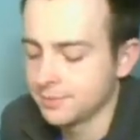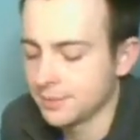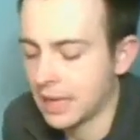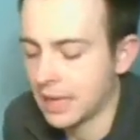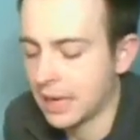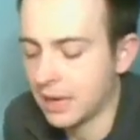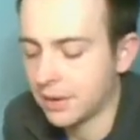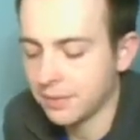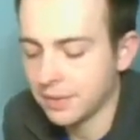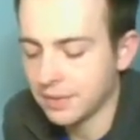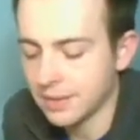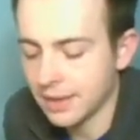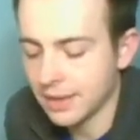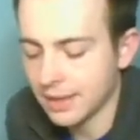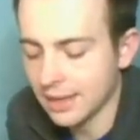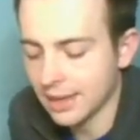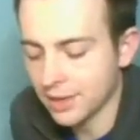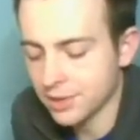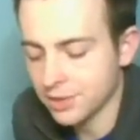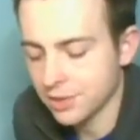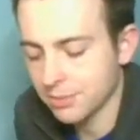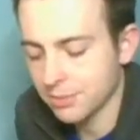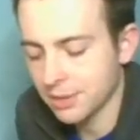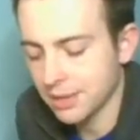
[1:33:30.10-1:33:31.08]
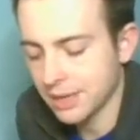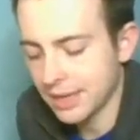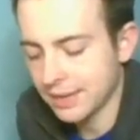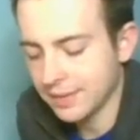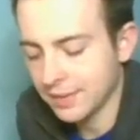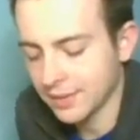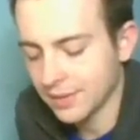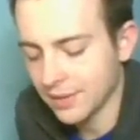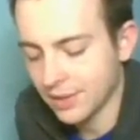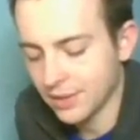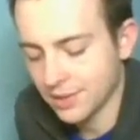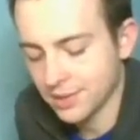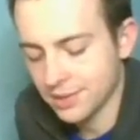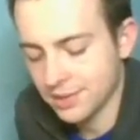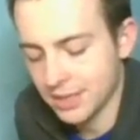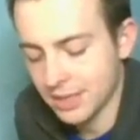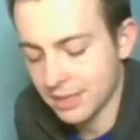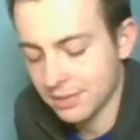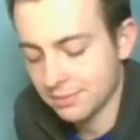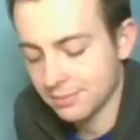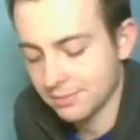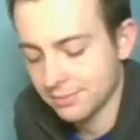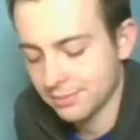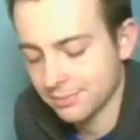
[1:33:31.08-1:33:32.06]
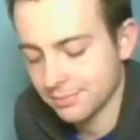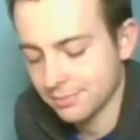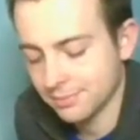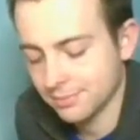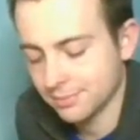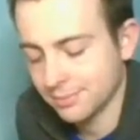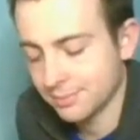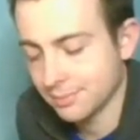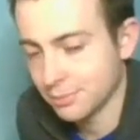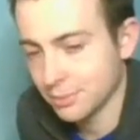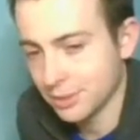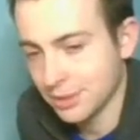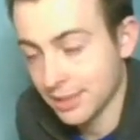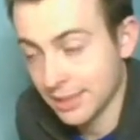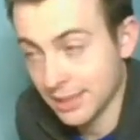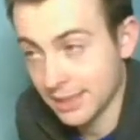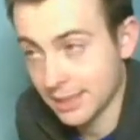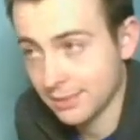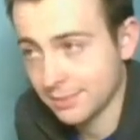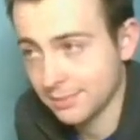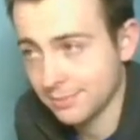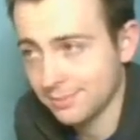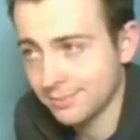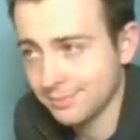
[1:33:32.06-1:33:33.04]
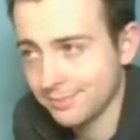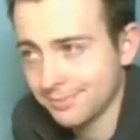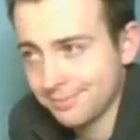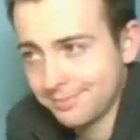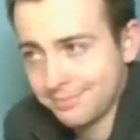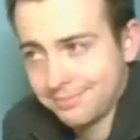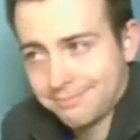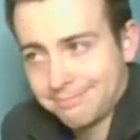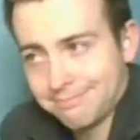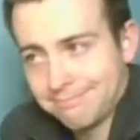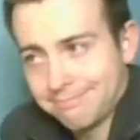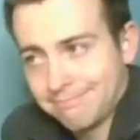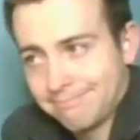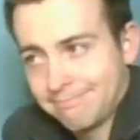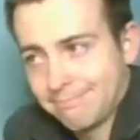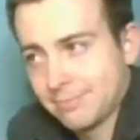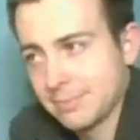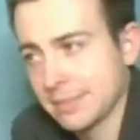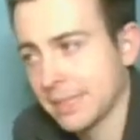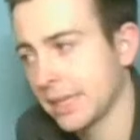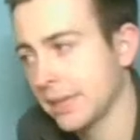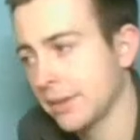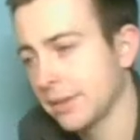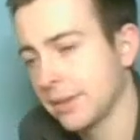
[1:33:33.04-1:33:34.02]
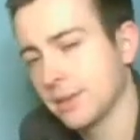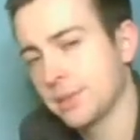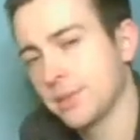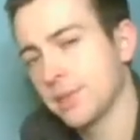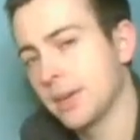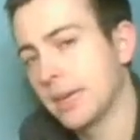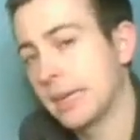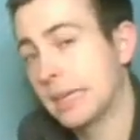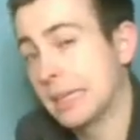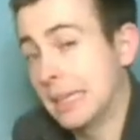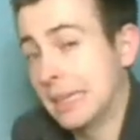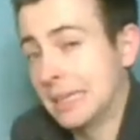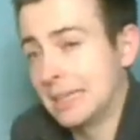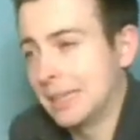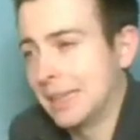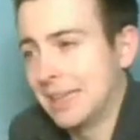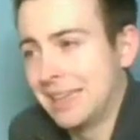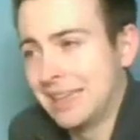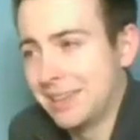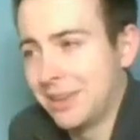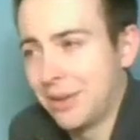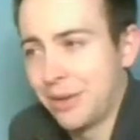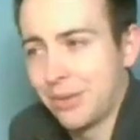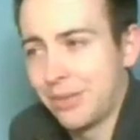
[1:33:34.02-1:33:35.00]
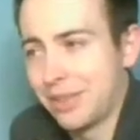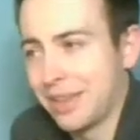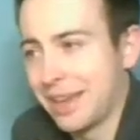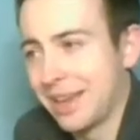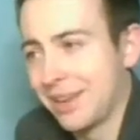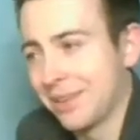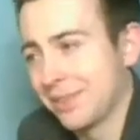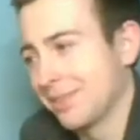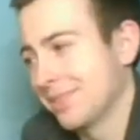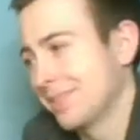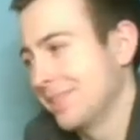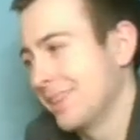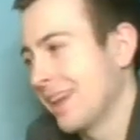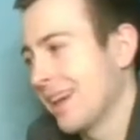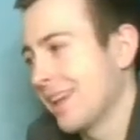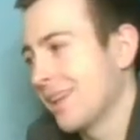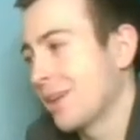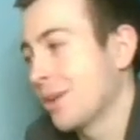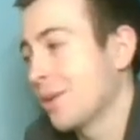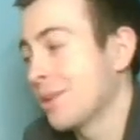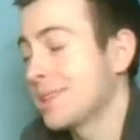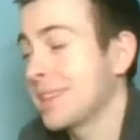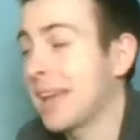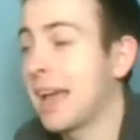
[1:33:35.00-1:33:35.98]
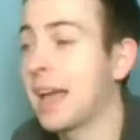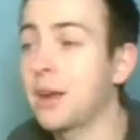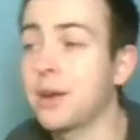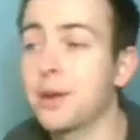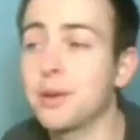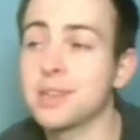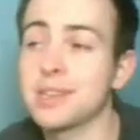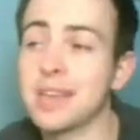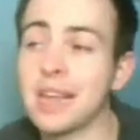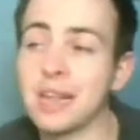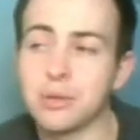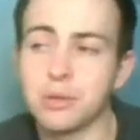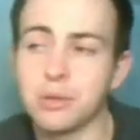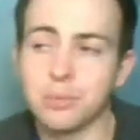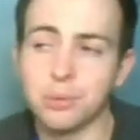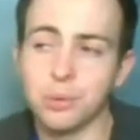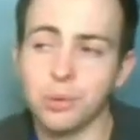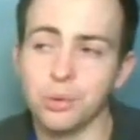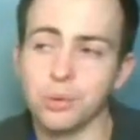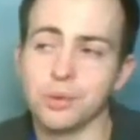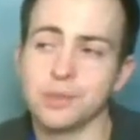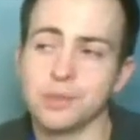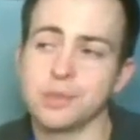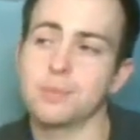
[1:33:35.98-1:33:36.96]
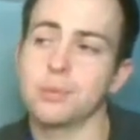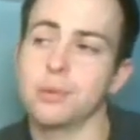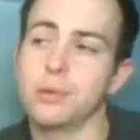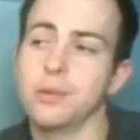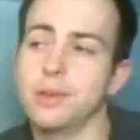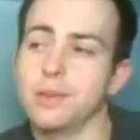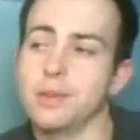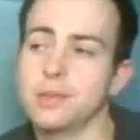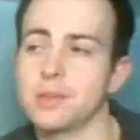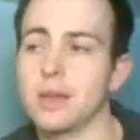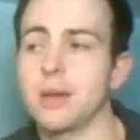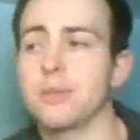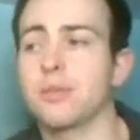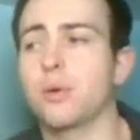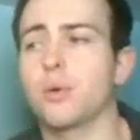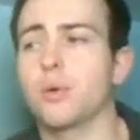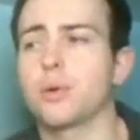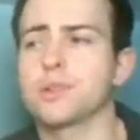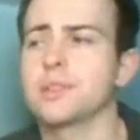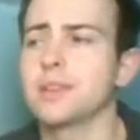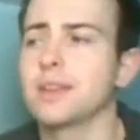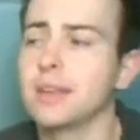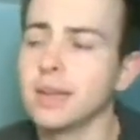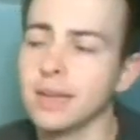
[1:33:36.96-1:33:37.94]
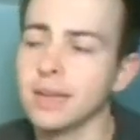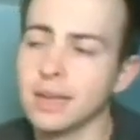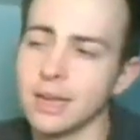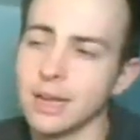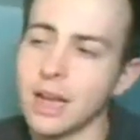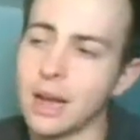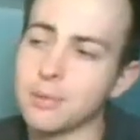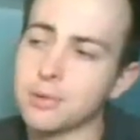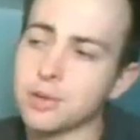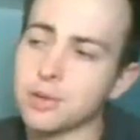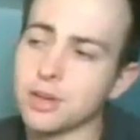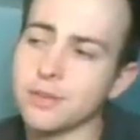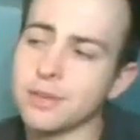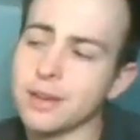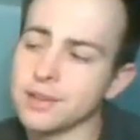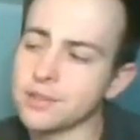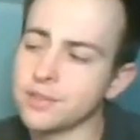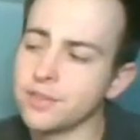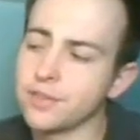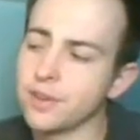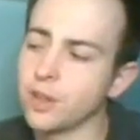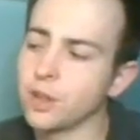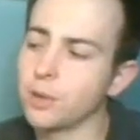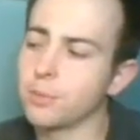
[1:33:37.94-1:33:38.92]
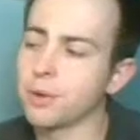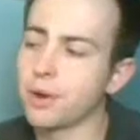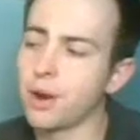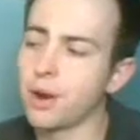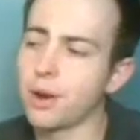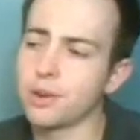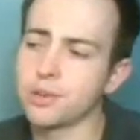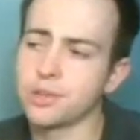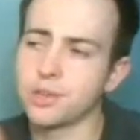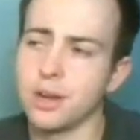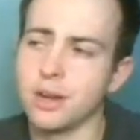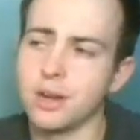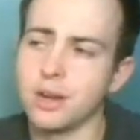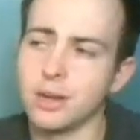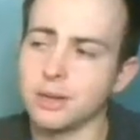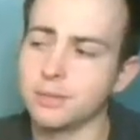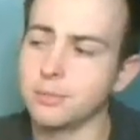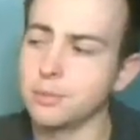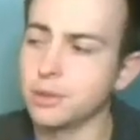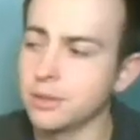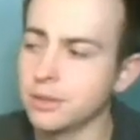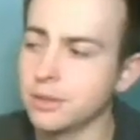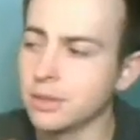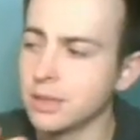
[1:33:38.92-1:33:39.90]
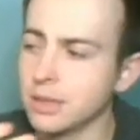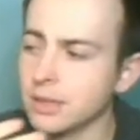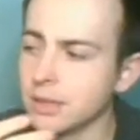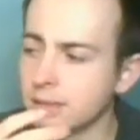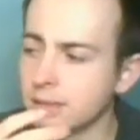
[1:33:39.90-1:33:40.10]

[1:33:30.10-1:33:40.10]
I don't think they get extra money. I think they just get... what they get. I don't know. Sorry, I don't know exactly what the pool is. Of course, I'm sure if you guys follow Bernard Chong, it will.